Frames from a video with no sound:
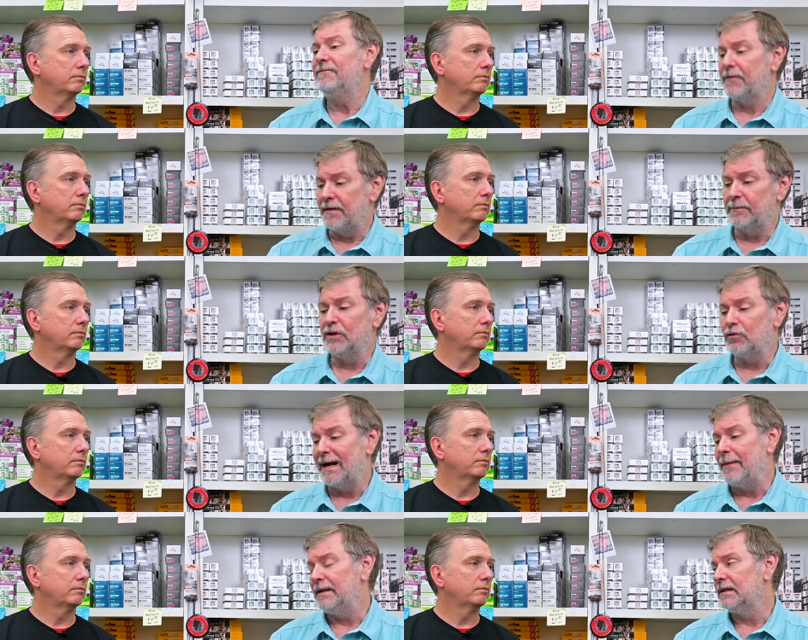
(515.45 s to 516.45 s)
Speaker 1: for them to
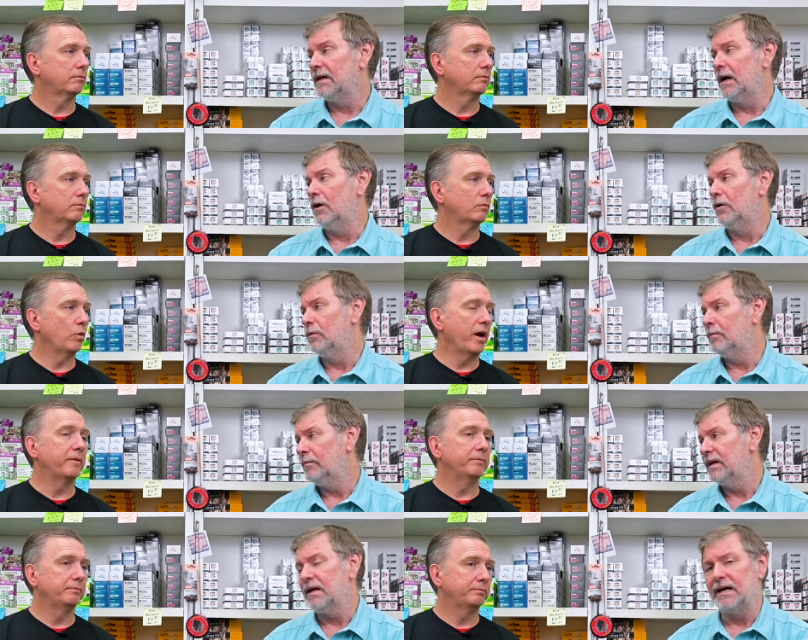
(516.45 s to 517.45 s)
grab it and go. Right.
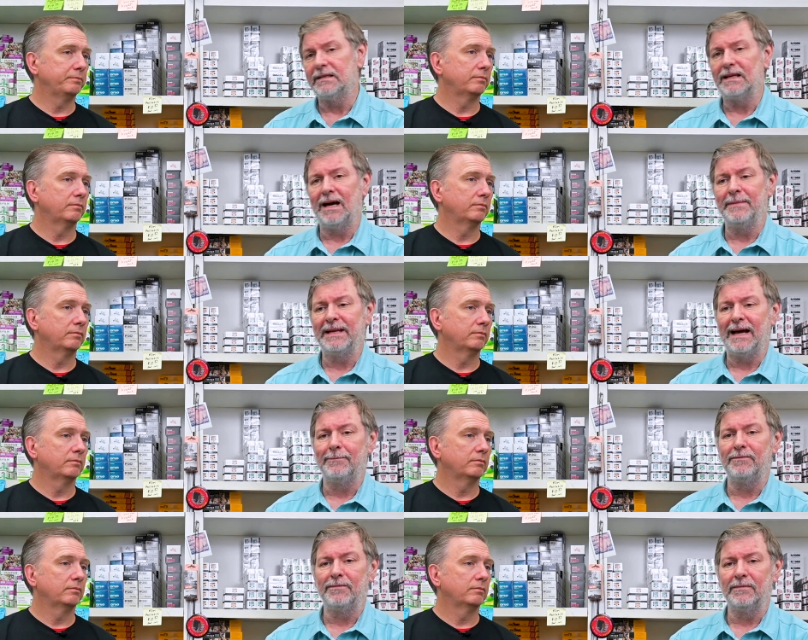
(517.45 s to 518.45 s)
Because, I mean,
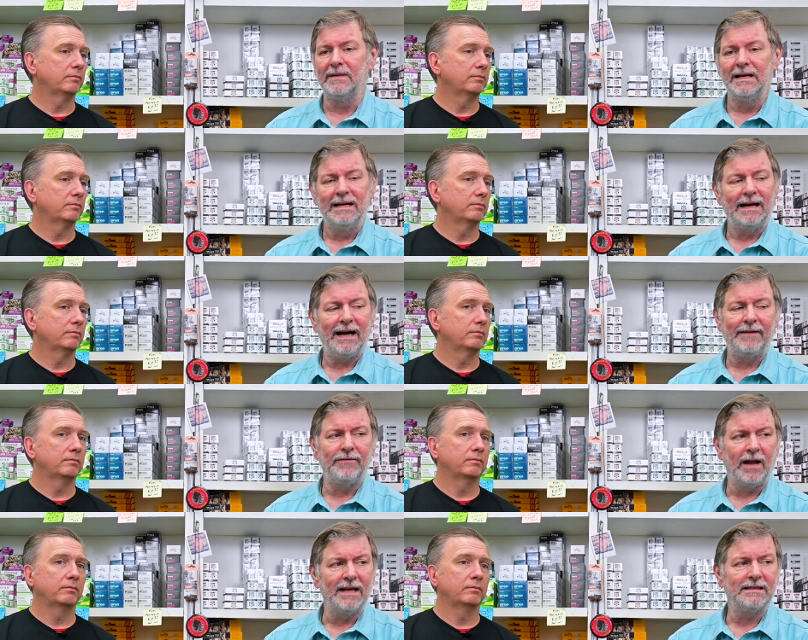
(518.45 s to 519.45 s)
I'm... I've
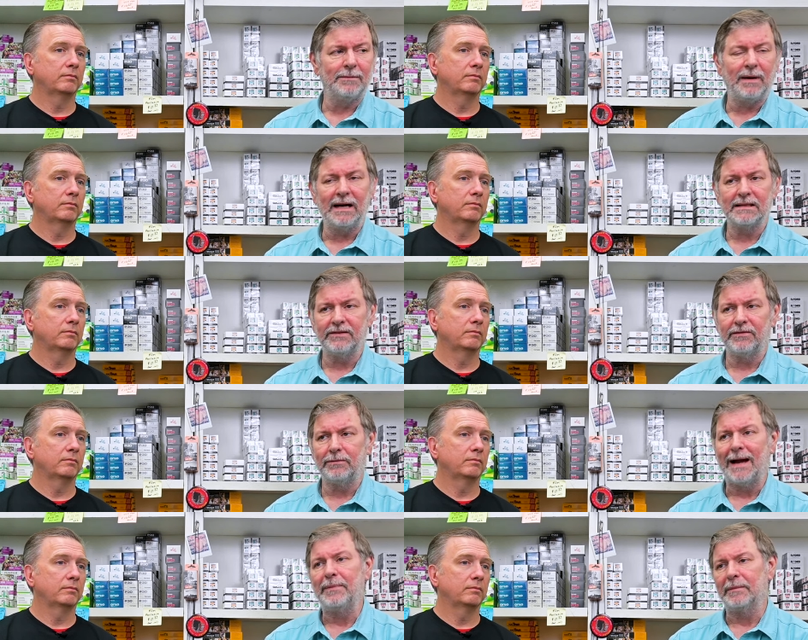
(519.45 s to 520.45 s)
lost a box of
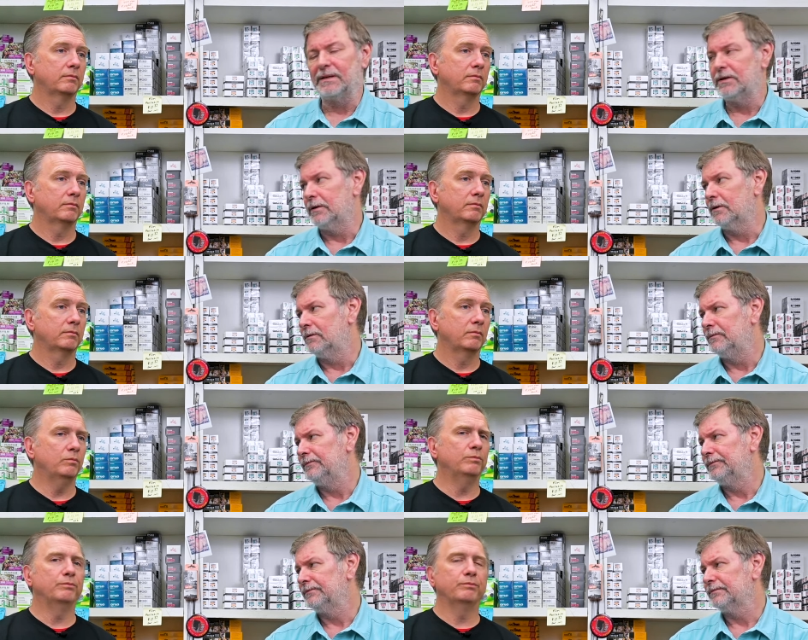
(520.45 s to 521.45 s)
wrapping material,
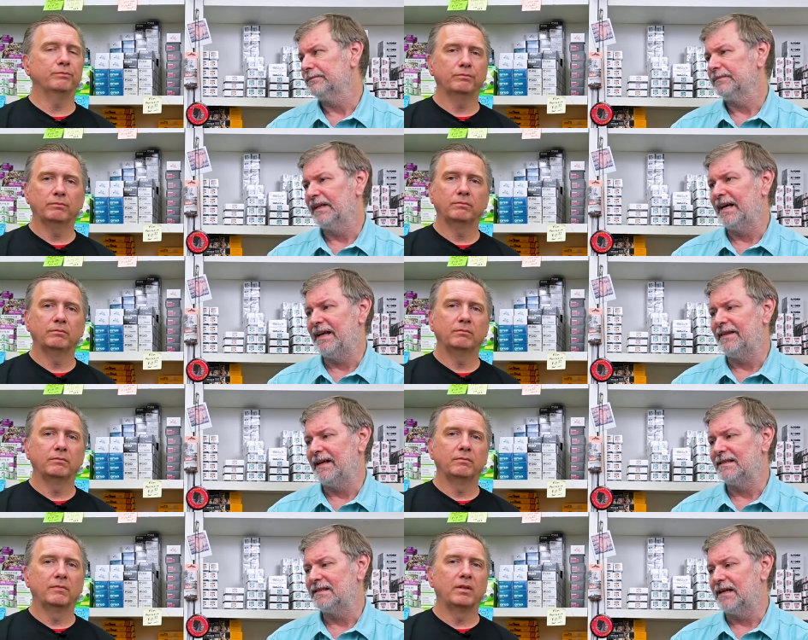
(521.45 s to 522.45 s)
Speaker 2: mm. and
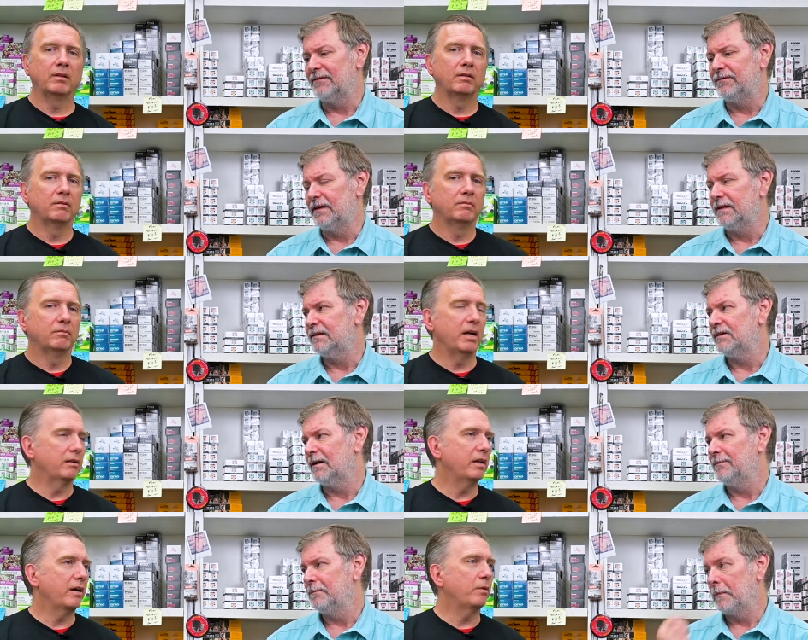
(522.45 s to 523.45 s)
that's not fun. Not, so.
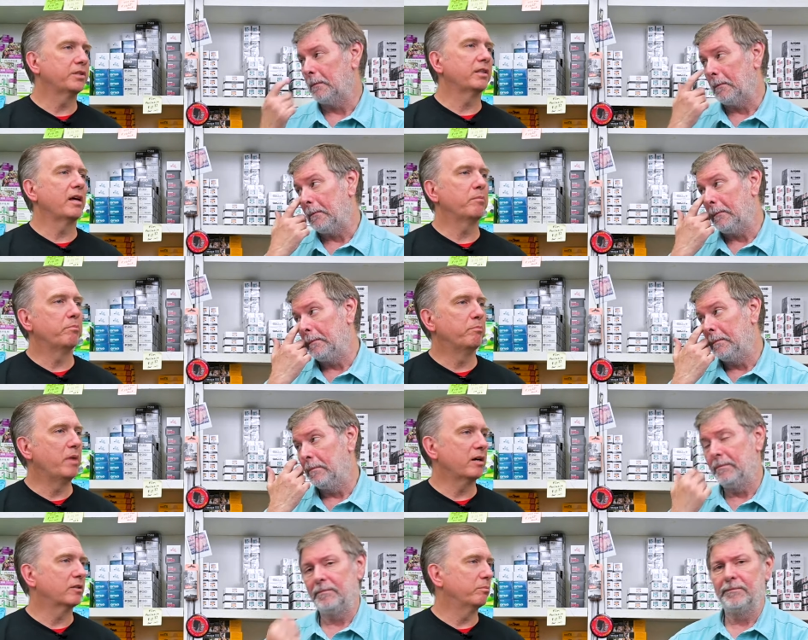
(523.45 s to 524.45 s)
not. It wasn't that
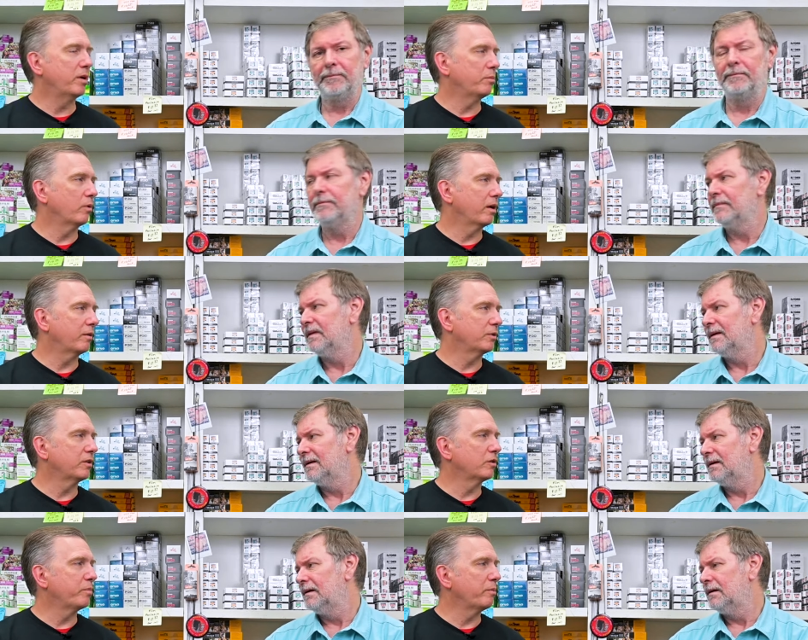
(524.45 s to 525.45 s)
box of bubble wrap. It wasn't
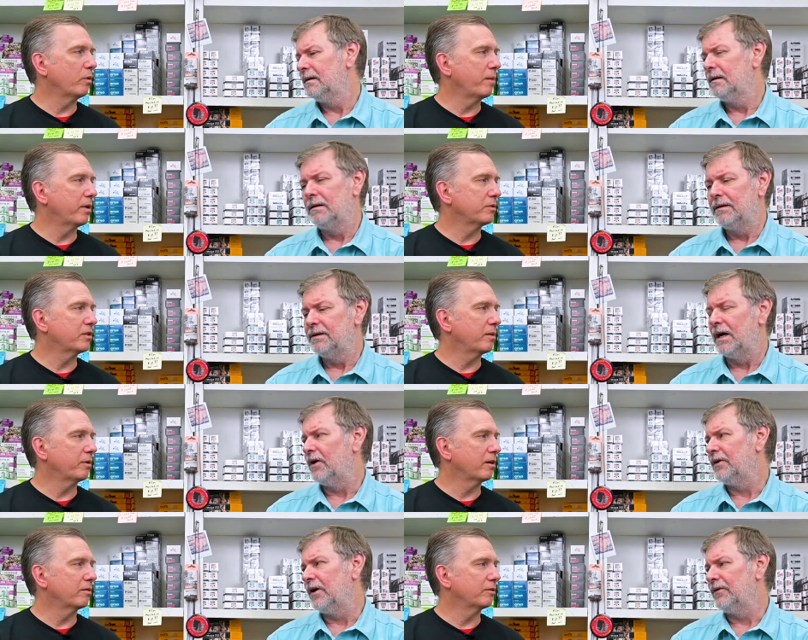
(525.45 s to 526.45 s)
those bubble wrap I was
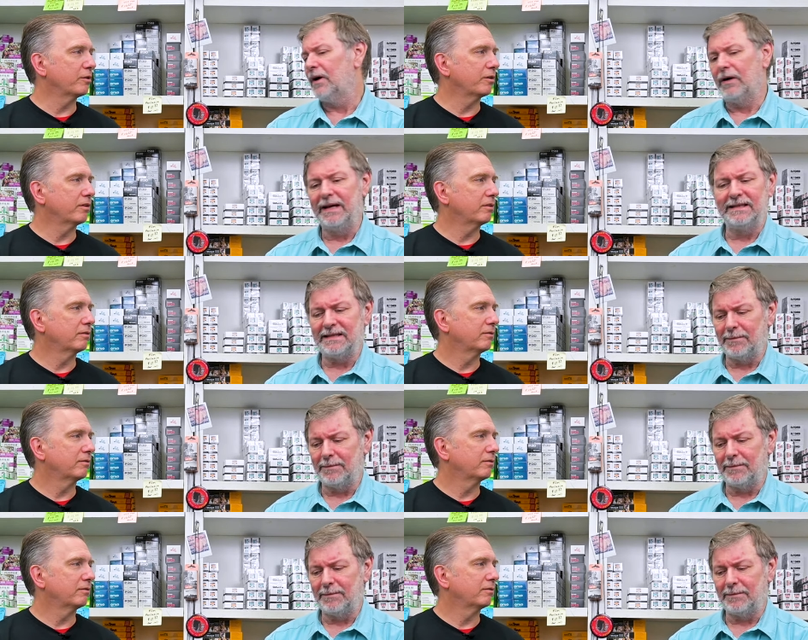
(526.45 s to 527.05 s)
Speaker 1: stuffing. No, no, no. Try. It's